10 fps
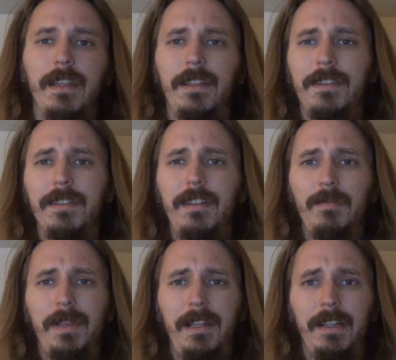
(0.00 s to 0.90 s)
There's a little
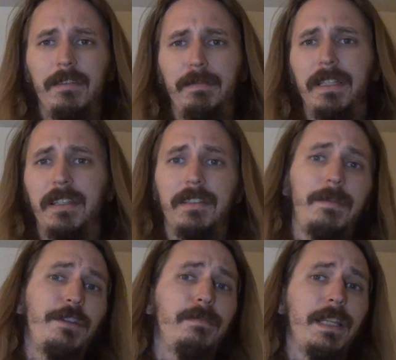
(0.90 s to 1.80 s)
bit of
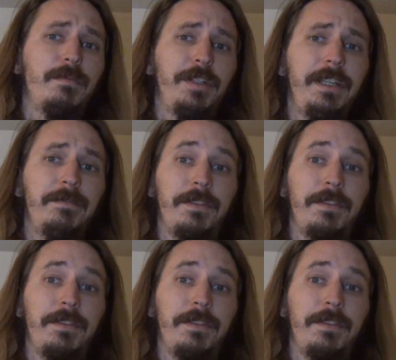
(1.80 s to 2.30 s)
misconception about the breed.